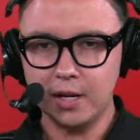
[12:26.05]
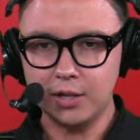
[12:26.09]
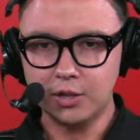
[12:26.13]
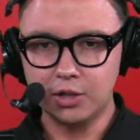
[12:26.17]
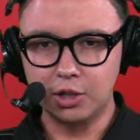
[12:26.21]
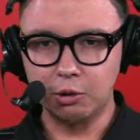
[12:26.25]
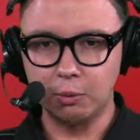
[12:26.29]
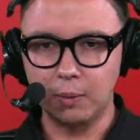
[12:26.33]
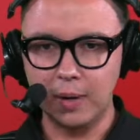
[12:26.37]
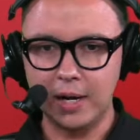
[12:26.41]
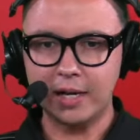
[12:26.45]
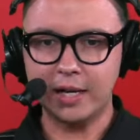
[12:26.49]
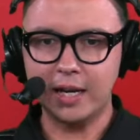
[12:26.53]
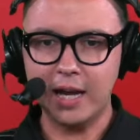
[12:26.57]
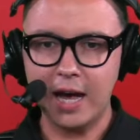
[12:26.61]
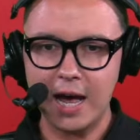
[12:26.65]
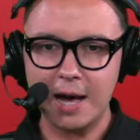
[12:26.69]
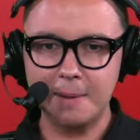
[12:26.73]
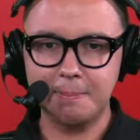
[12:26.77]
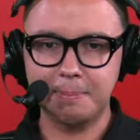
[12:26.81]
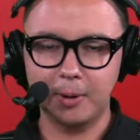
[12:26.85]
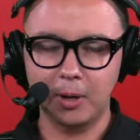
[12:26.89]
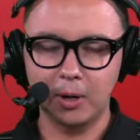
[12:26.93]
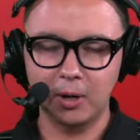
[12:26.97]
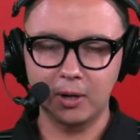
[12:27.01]
To
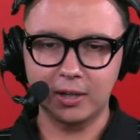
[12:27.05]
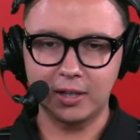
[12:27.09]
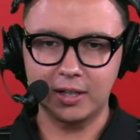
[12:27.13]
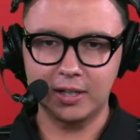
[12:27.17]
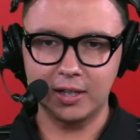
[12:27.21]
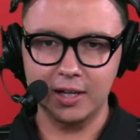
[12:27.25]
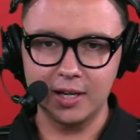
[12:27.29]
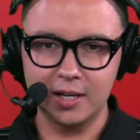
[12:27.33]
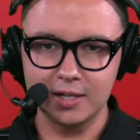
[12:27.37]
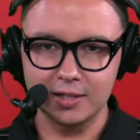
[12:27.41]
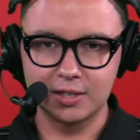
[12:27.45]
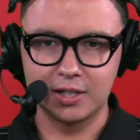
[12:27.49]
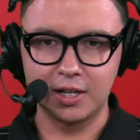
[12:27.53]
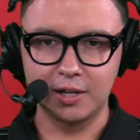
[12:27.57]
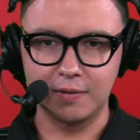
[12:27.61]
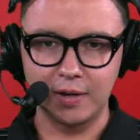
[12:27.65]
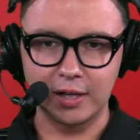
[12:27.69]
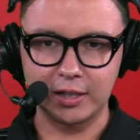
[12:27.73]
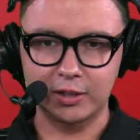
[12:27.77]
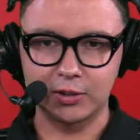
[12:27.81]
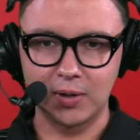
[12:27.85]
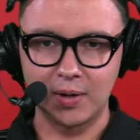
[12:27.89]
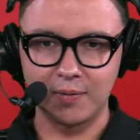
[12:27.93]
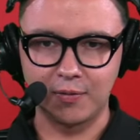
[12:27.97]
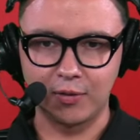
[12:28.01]
recap, our keys to
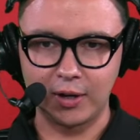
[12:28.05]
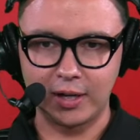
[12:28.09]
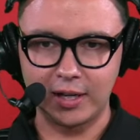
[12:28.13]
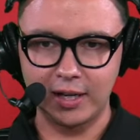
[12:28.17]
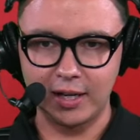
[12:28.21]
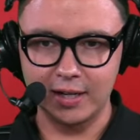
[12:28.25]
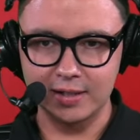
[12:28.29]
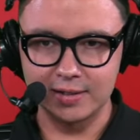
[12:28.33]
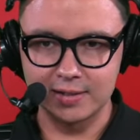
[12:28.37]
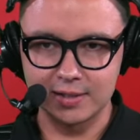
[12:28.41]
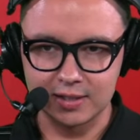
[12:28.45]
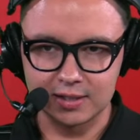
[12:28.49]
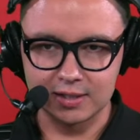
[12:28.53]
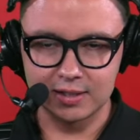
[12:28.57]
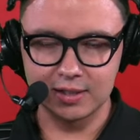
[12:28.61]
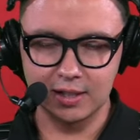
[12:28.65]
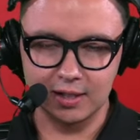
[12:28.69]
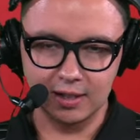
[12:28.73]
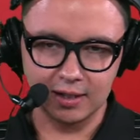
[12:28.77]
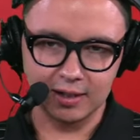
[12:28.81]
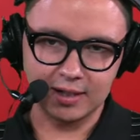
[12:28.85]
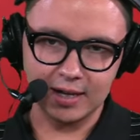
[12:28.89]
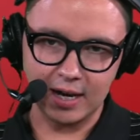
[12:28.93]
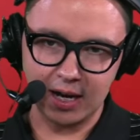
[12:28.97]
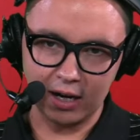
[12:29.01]
victory for Kansas
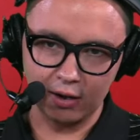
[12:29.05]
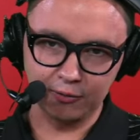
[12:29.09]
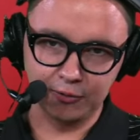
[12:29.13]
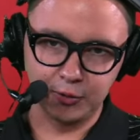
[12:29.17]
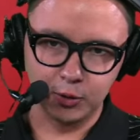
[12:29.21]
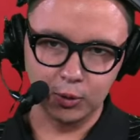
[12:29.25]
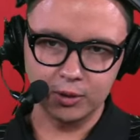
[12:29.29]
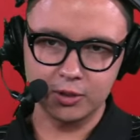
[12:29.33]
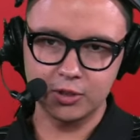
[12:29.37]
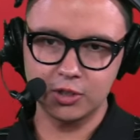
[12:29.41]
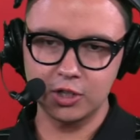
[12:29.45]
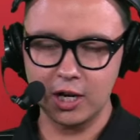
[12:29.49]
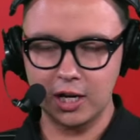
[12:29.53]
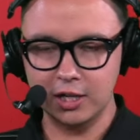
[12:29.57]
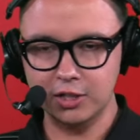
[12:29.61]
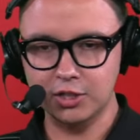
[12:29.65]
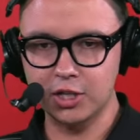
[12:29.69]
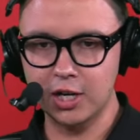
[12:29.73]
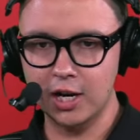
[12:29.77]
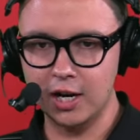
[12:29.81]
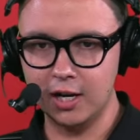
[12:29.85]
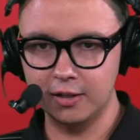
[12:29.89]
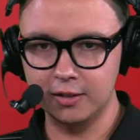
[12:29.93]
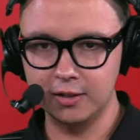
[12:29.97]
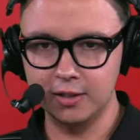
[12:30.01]
City. Got to force Josh
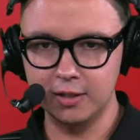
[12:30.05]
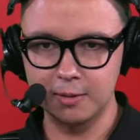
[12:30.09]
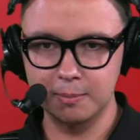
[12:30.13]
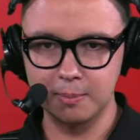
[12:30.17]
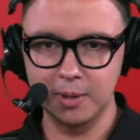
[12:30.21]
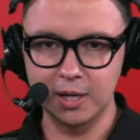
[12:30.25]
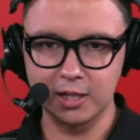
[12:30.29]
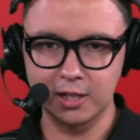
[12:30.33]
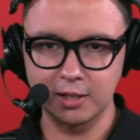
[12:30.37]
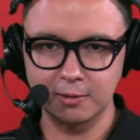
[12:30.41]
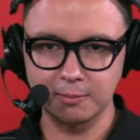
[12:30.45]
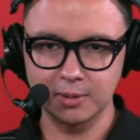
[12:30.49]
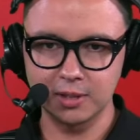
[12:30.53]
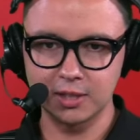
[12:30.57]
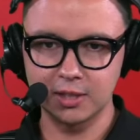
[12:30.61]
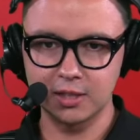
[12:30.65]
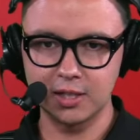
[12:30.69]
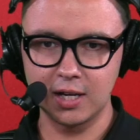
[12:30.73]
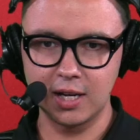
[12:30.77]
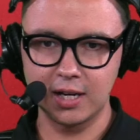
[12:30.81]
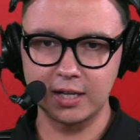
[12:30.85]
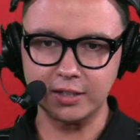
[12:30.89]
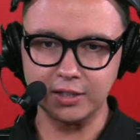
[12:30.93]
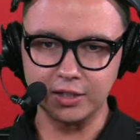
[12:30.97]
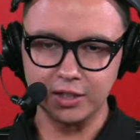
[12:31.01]
Allen into making
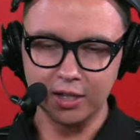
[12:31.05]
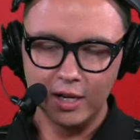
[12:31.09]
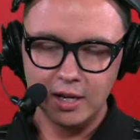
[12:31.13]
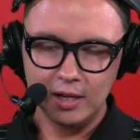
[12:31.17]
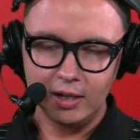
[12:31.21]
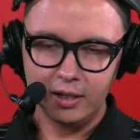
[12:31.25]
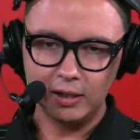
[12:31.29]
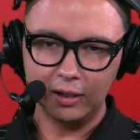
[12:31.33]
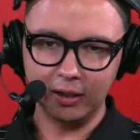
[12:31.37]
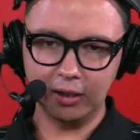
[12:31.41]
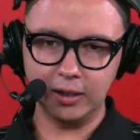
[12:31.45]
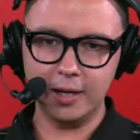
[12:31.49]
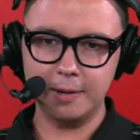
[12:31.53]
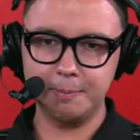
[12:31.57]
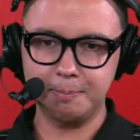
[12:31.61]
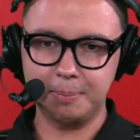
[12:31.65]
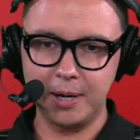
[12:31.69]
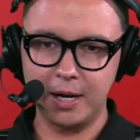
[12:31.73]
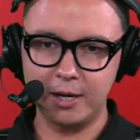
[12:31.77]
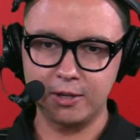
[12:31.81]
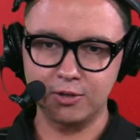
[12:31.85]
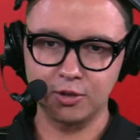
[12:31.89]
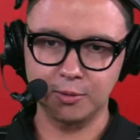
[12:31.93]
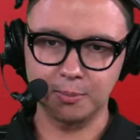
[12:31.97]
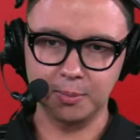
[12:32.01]
mistakes. Let
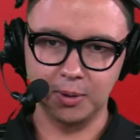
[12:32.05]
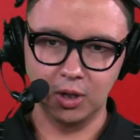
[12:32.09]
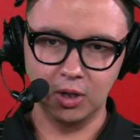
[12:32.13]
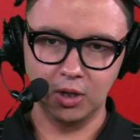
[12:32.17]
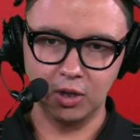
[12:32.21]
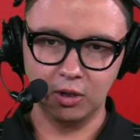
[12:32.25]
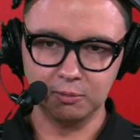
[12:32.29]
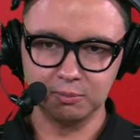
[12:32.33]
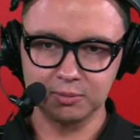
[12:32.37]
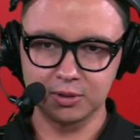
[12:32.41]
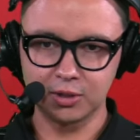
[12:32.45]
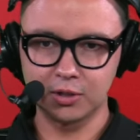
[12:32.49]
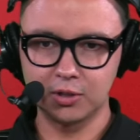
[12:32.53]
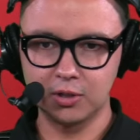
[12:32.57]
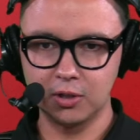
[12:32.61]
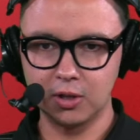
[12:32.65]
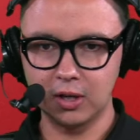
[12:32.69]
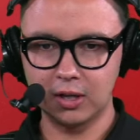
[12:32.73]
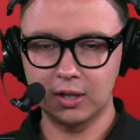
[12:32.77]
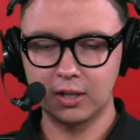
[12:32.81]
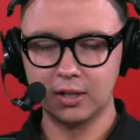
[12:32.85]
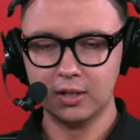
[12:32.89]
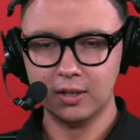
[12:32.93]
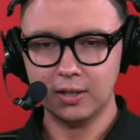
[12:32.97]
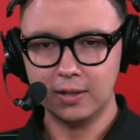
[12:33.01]
Patrick Mahomes
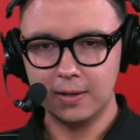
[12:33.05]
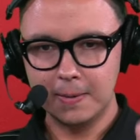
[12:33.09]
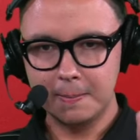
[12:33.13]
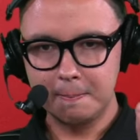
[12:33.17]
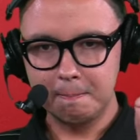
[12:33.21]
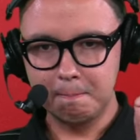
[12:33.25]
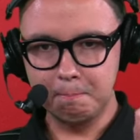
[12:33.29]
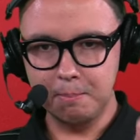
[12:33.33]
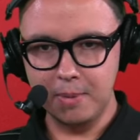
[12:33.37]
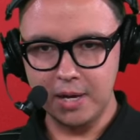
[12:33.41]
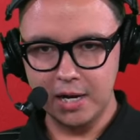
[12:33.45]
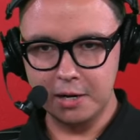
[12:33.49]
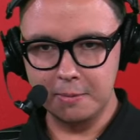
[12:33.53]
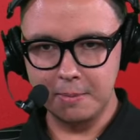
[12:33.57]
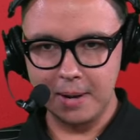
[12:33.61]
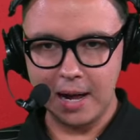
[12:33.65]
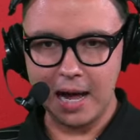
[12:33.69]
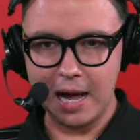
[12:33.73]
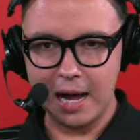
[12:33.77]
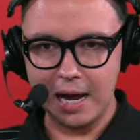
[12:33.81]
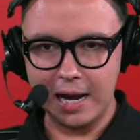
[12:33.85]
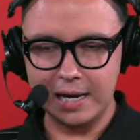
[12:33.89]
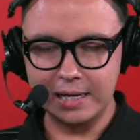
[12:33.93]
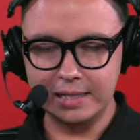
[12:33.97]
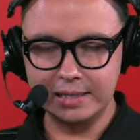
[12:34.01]
cook.
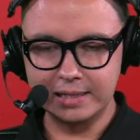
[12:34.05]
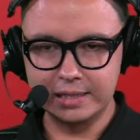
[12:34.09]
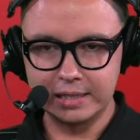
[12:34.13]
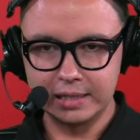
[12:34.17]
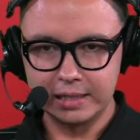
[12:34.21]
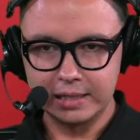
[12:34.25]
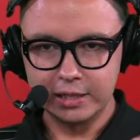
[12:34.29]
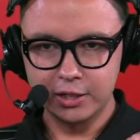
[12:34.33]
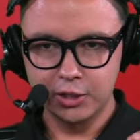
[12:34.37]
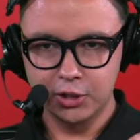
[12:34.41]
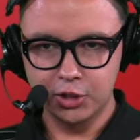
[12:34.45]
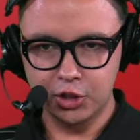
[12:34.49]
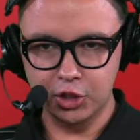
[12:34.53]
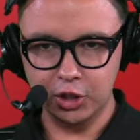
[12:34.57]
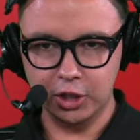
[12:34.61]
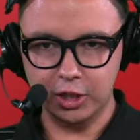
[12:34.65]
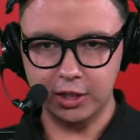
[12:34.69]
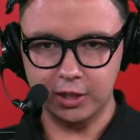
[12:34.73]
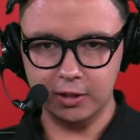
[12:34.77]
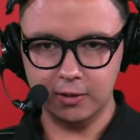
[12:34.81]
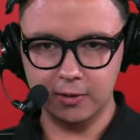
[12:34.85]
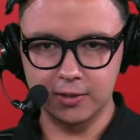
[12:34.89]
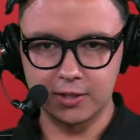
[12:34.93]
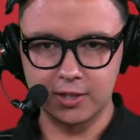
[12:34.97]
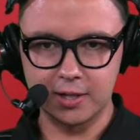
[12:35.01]
Minimize
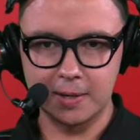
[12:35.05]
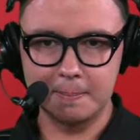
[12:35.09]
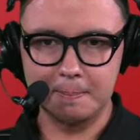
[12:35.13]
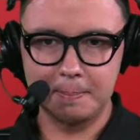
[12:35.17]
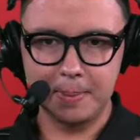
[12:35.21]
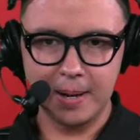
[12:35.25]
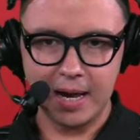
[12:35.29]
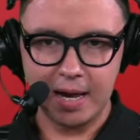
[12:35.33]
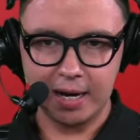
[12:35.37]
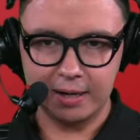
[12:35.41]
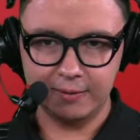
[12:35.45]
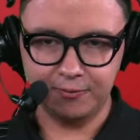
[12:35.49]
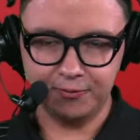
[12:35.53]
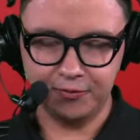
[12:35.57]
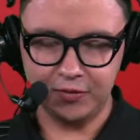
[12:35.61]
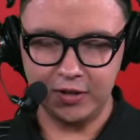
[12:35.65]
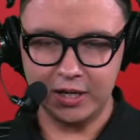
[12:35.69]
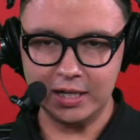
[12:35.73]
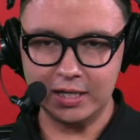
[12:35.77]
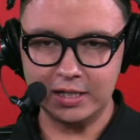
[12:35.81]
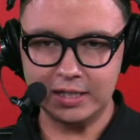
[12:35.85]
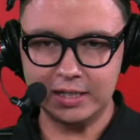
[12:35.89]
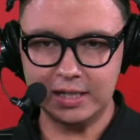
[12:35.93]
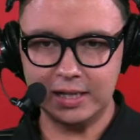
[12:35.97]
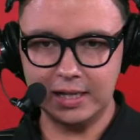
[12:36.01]
Shakir's impact.
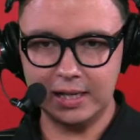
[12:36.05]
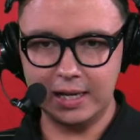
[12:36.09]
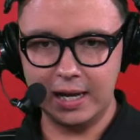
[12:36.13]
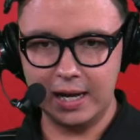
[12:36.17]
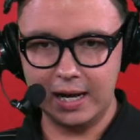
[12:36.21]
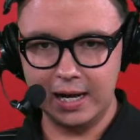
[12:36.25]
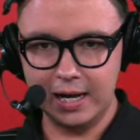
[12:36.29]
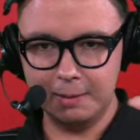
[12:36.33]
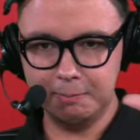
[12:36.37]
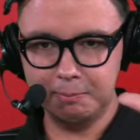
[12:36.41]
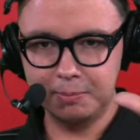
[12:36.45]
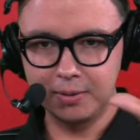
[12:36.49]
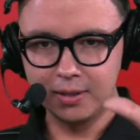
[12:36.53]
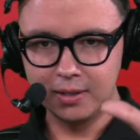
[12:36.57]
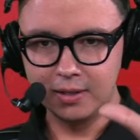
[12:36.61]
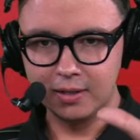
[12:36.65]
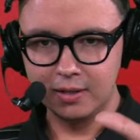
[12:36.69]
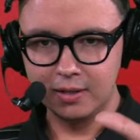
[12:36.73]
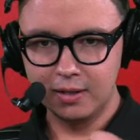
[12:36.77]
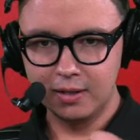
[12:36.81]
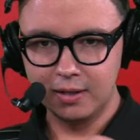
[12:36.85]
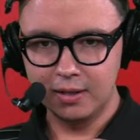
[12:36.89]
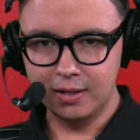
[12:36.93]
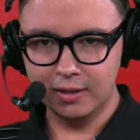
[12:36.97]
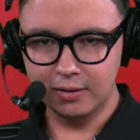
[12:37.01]
Feed D-Hop.
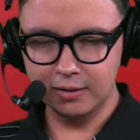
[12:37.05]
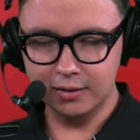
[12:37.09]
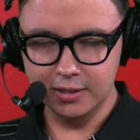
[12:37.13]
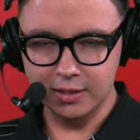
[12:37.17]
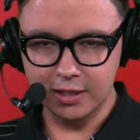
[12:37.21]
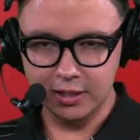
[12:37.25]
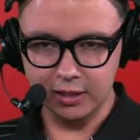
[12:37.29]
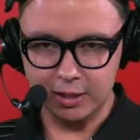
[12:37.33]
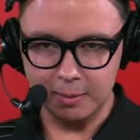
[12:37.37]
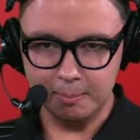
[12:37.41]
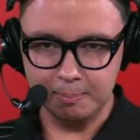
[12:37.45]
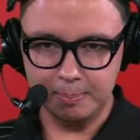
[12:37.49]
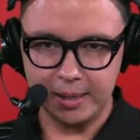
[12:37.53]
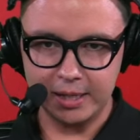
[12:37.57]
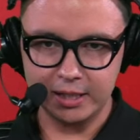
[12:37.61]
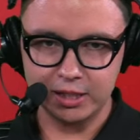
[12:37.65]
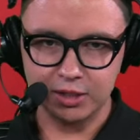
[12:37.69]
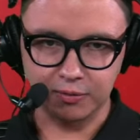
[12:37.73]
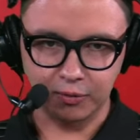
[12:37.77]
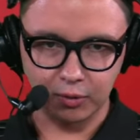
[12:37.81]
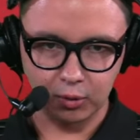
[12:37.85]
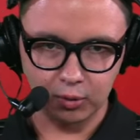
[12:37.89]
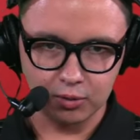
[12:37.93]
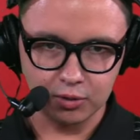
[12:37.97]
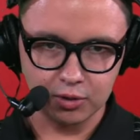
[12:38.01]
And let's get the
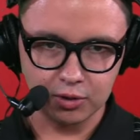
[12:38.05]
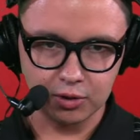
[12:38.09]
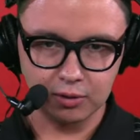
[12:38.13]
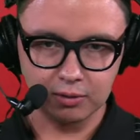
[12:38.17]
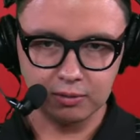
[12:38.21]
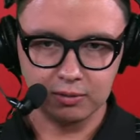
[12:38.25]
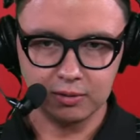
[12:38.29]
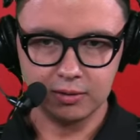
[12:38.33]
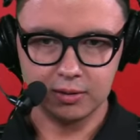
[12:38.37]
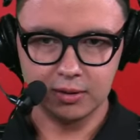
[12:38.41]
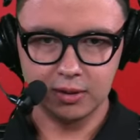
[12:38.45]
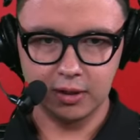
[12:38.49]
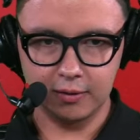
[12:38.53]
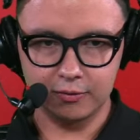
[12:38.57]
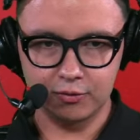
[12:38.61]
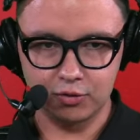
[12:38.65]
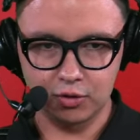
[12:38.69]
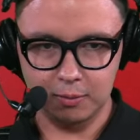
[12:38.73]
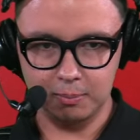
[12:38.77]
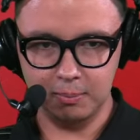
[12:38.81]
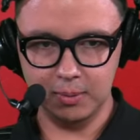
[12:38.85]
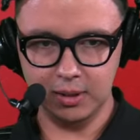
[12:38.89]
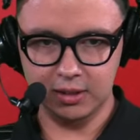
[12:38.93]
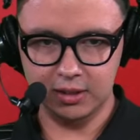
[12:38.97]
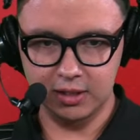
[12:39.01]
best version of
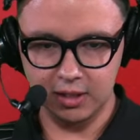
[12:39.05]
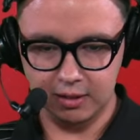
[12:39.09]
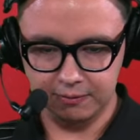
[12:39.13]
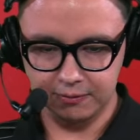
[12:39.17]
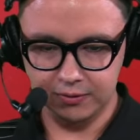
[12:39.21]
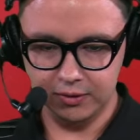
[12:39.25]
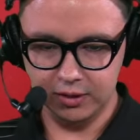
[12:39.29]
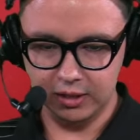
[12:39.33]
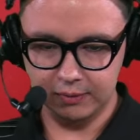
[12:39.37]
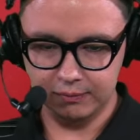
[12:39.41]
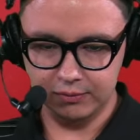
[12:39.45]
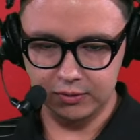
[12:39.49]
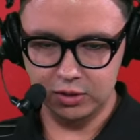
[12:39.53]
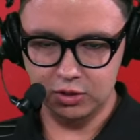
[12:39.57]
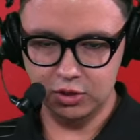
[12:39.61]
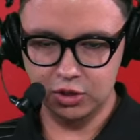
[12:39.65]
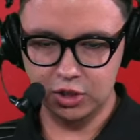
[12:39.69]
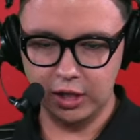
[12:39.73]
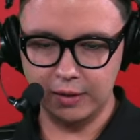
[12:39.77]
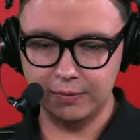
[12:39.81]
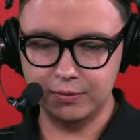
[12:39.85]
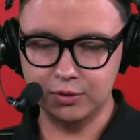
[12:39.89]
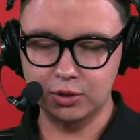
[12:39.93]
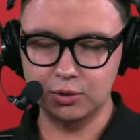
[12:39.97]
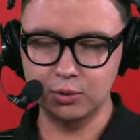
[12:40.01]
Trent McDuffie. If the
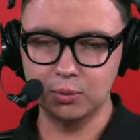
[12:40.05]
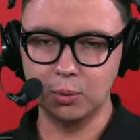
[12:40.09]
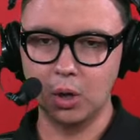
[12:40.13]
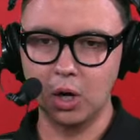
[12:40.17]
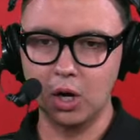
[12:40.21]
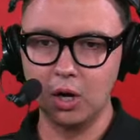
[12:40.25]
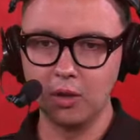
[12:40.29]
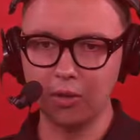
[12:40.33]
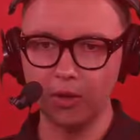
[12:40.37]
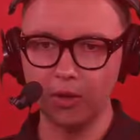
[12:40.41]
Chiefs do all